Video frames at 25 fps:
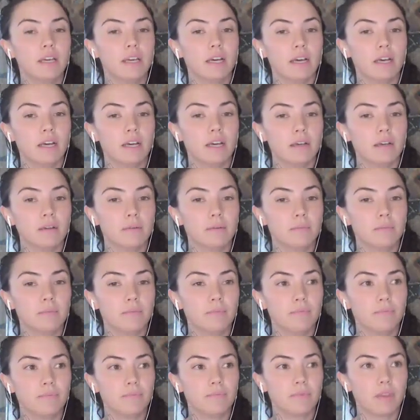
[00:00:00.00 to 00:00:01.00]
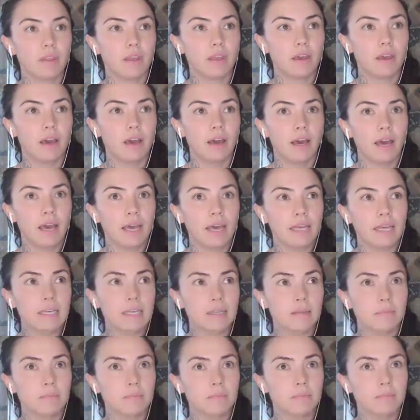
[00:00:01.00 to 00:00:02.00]
Um,
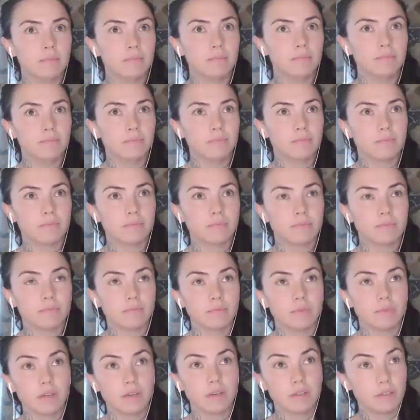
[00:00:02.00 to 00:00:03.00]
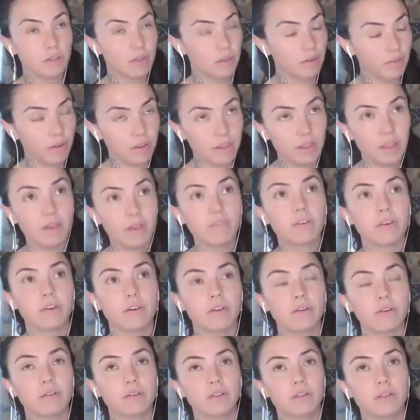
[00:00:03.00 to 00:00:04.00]
I'm a certified life
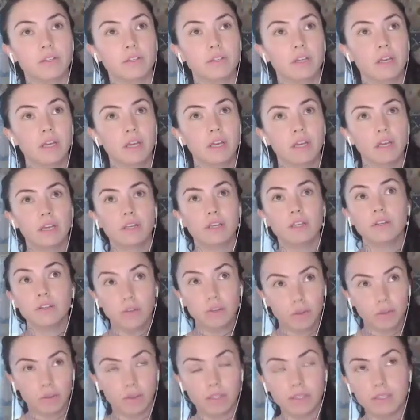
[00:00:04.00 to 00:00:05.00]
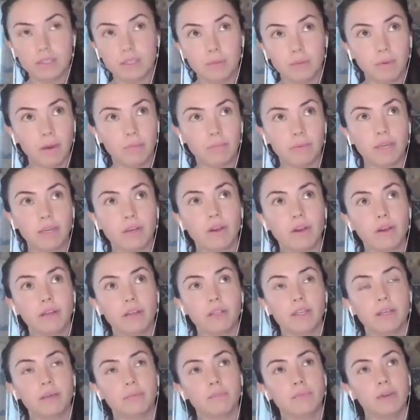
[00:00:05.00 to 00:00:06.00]
coach. You know this about me,
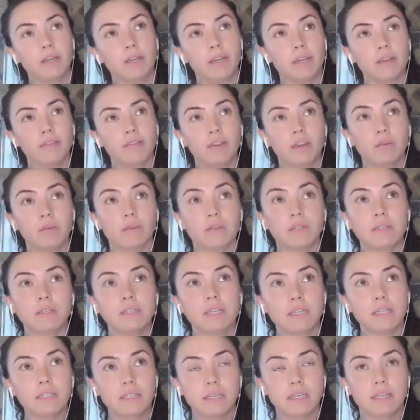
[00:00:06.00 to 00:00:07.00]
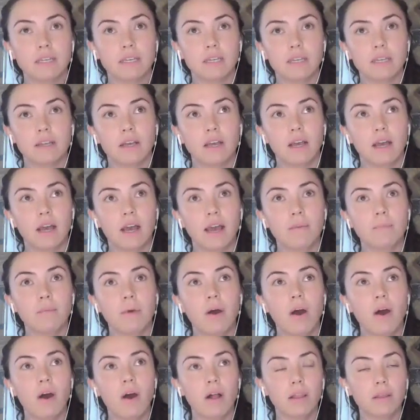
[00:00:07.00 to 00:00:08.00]
Carly, but if anyone doesn't, I'm
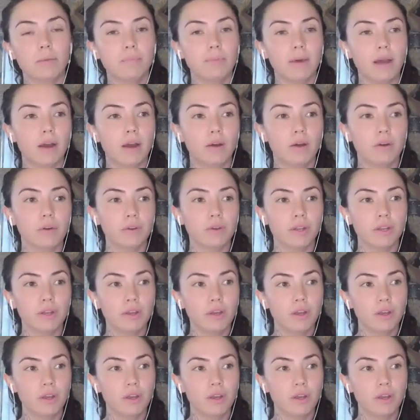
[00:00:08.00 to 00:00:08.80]
all about